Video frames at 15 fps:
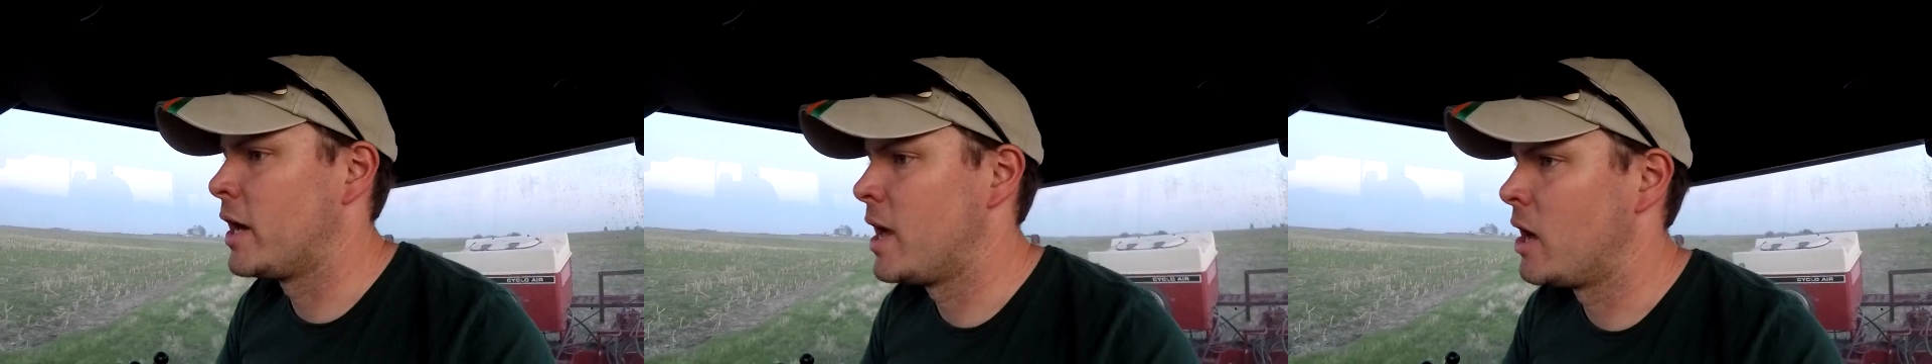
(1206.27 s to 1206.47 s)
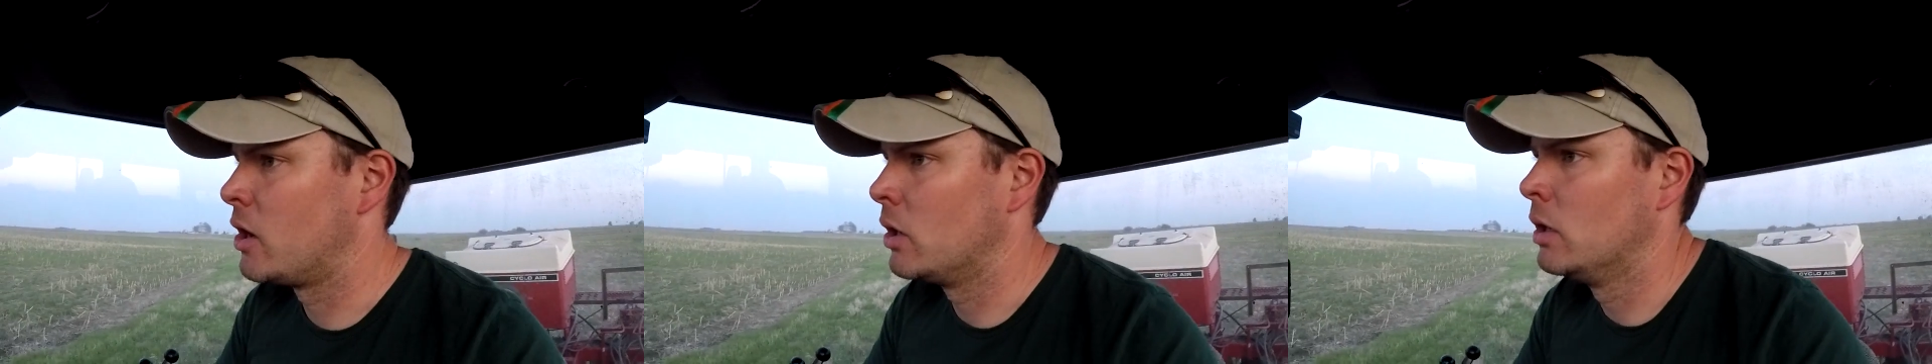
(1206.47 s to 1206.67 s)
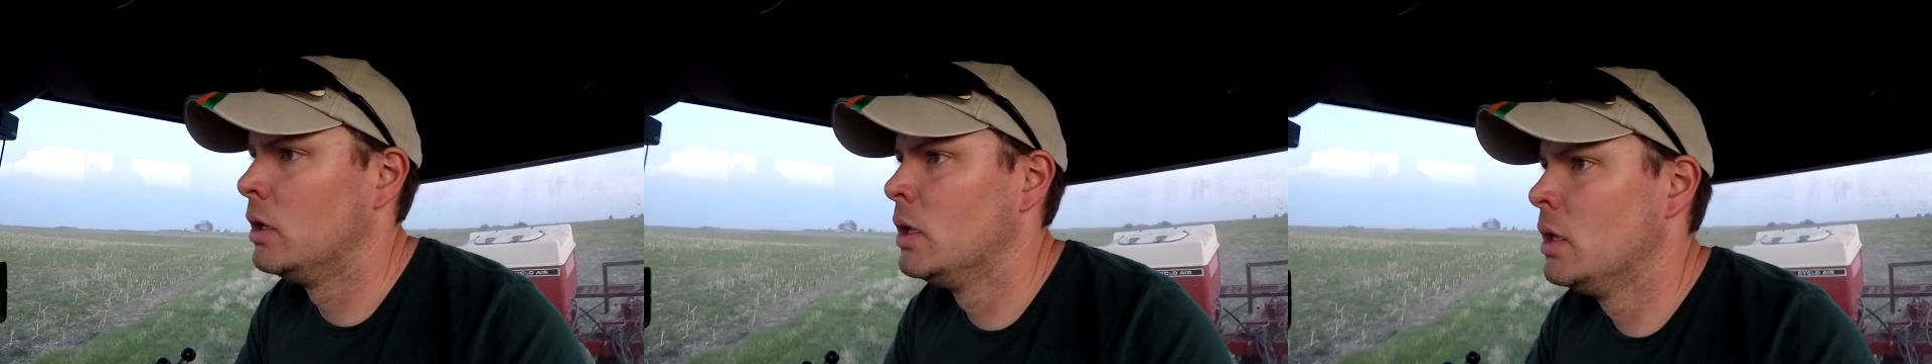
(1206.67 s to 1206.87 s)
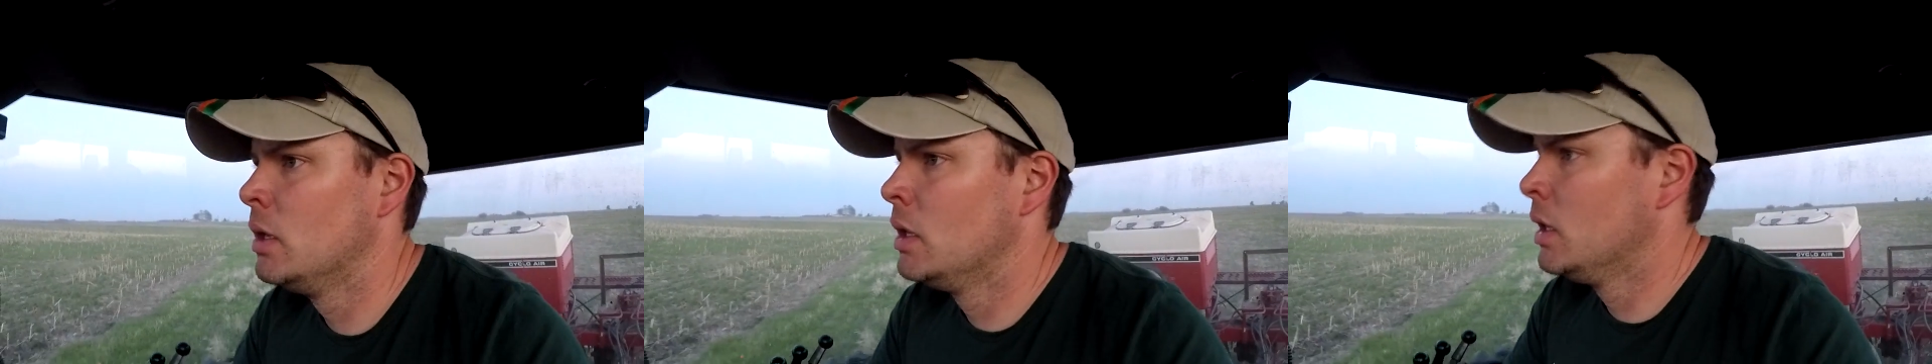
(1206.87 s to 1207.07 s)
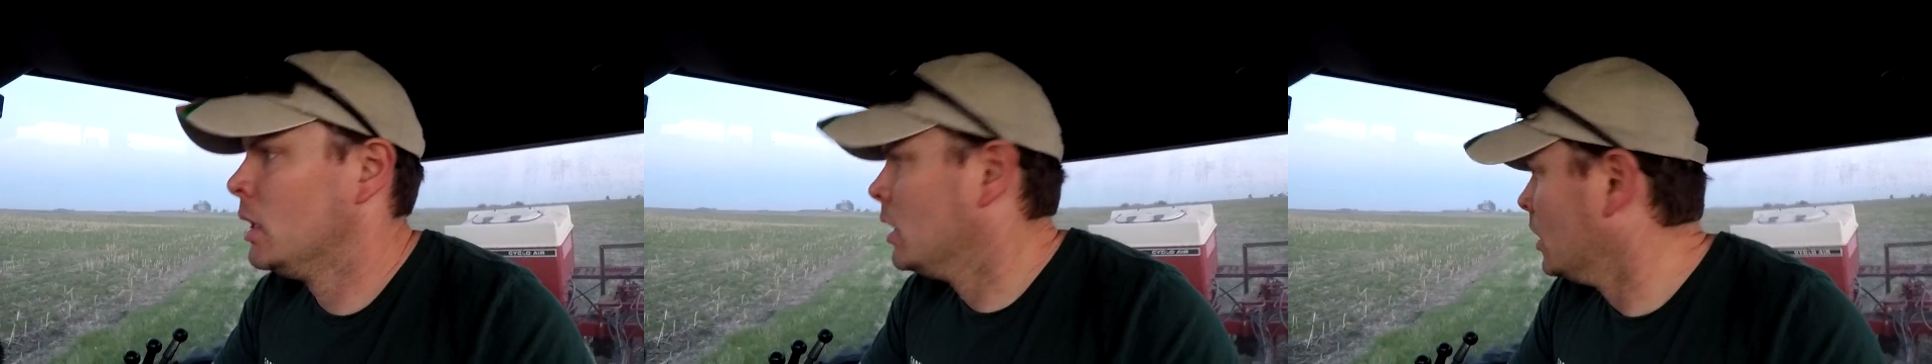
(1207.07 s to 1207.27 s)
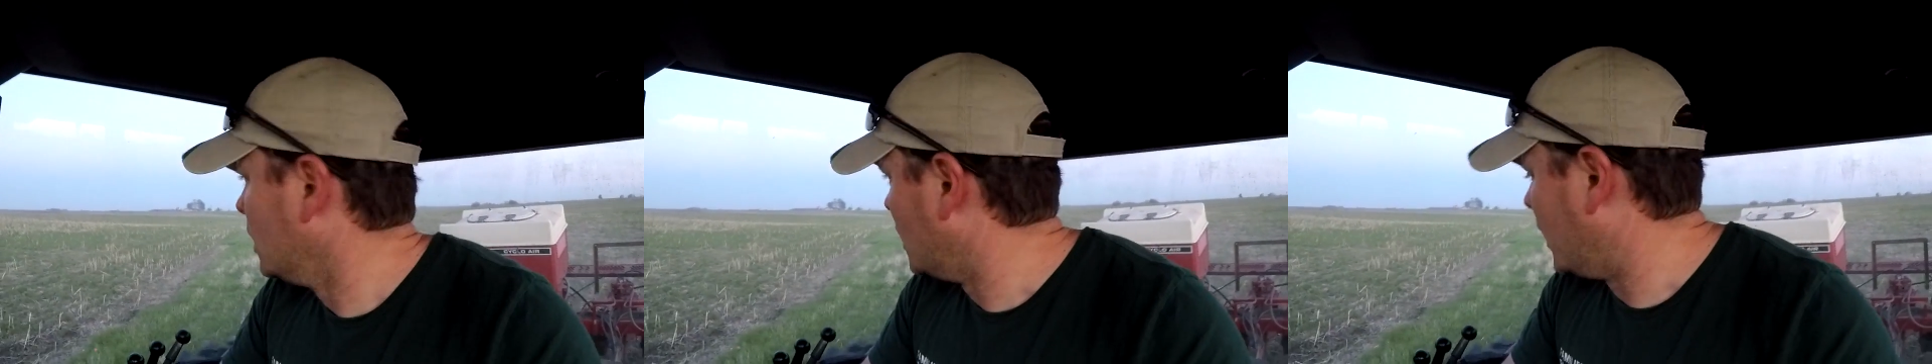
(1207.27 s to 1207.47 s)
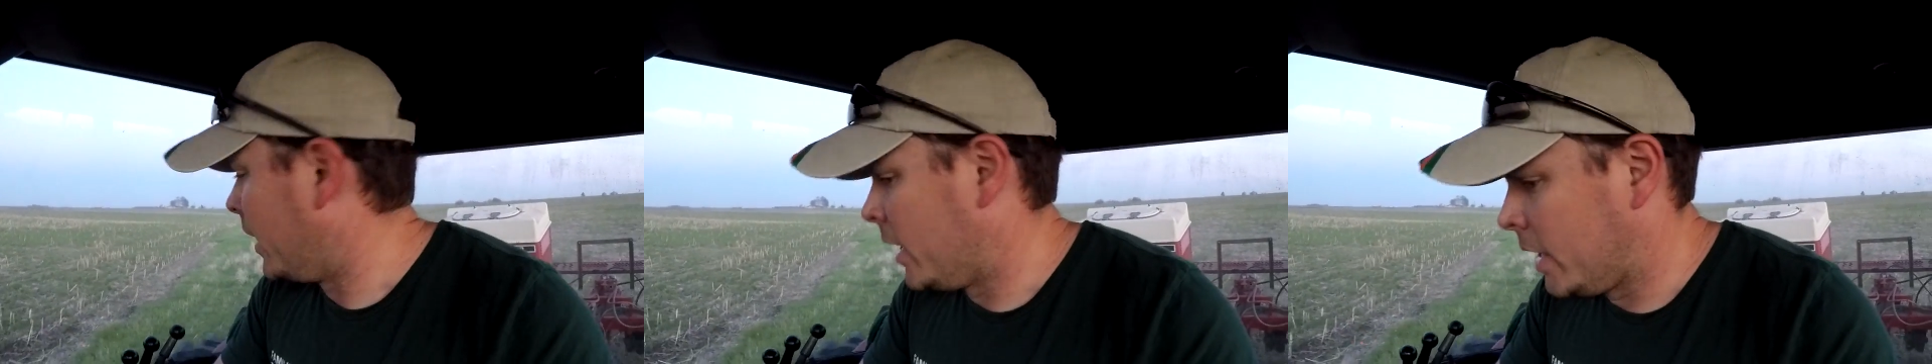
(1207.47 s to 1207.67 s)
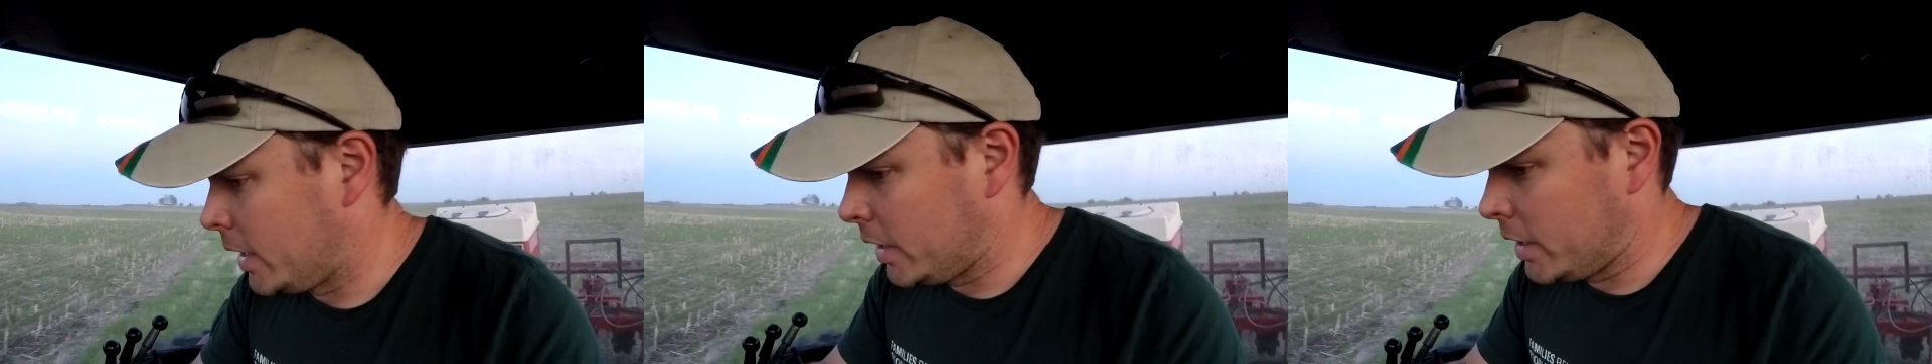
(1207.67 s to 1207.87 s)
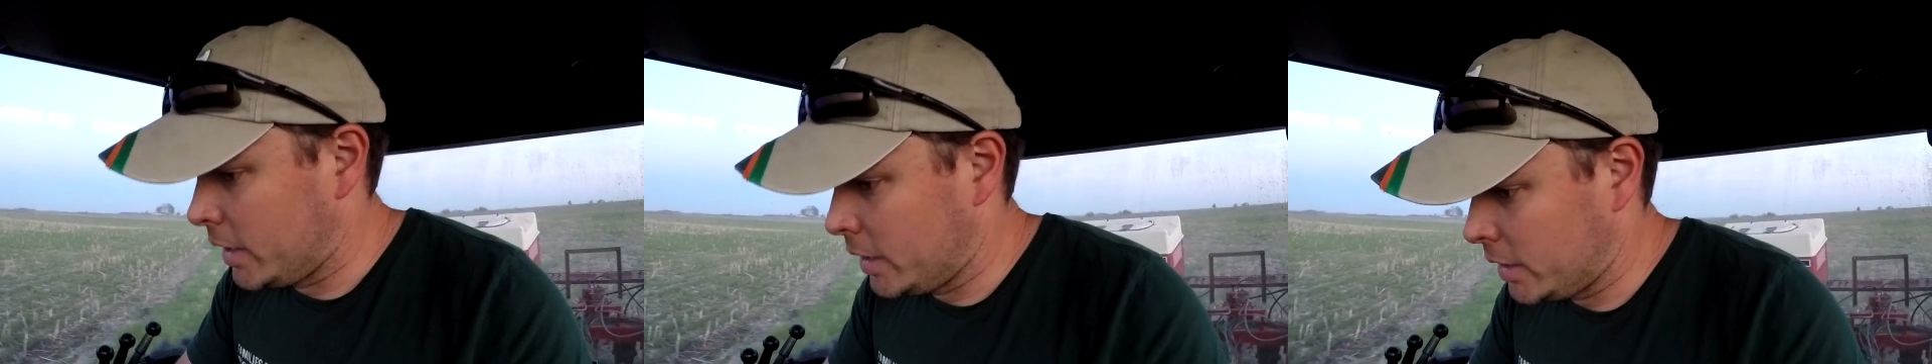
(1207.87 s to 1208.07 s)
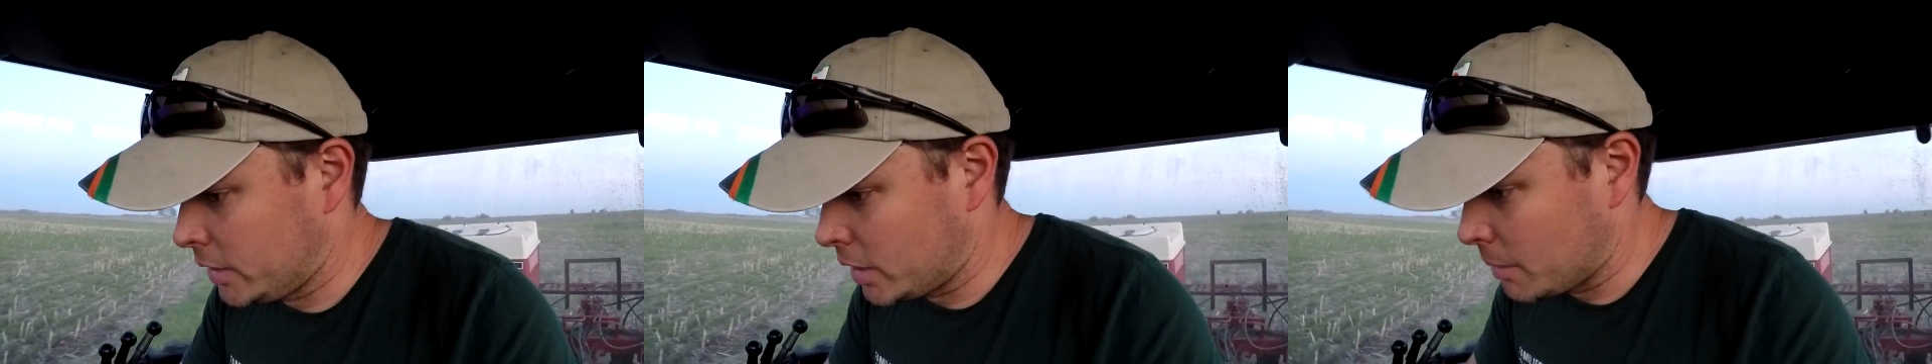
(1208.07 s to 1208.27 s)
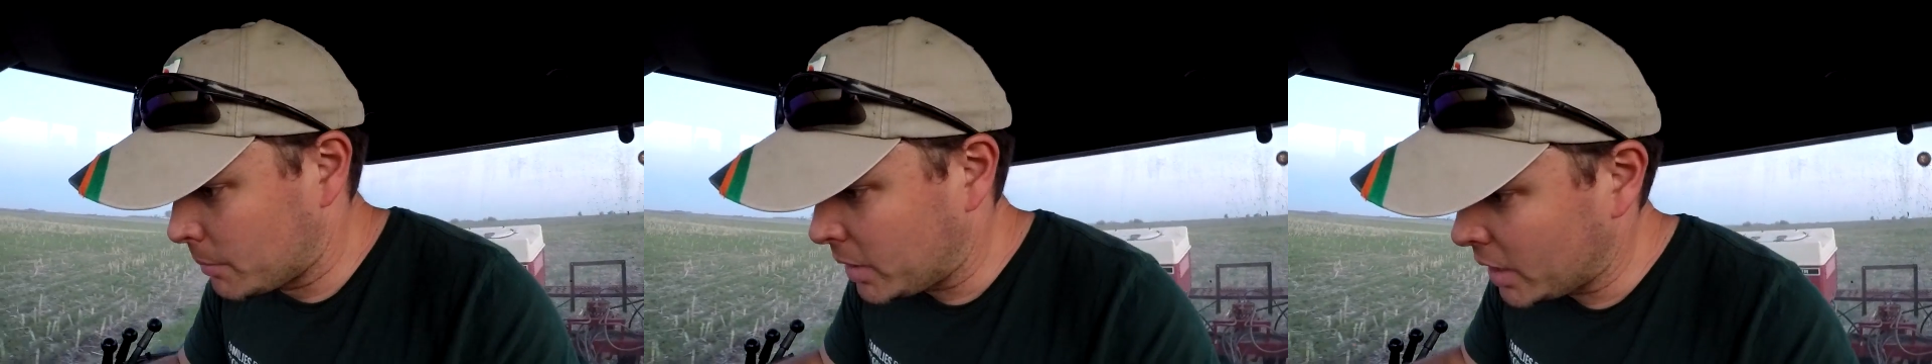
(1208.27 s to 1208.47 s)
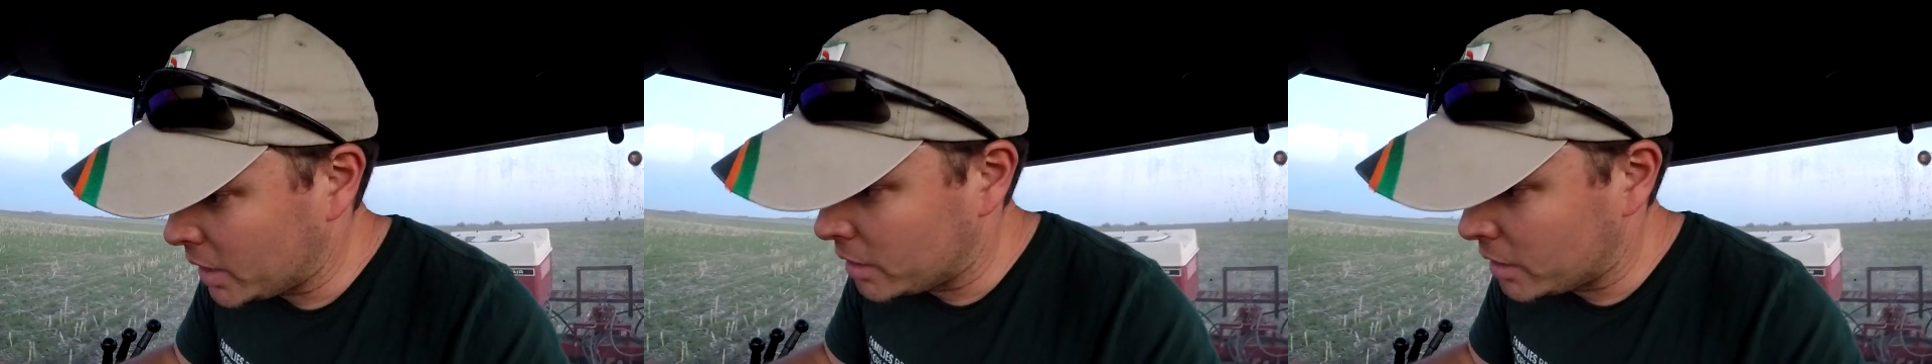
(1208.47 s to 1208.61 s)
out. And I'm kind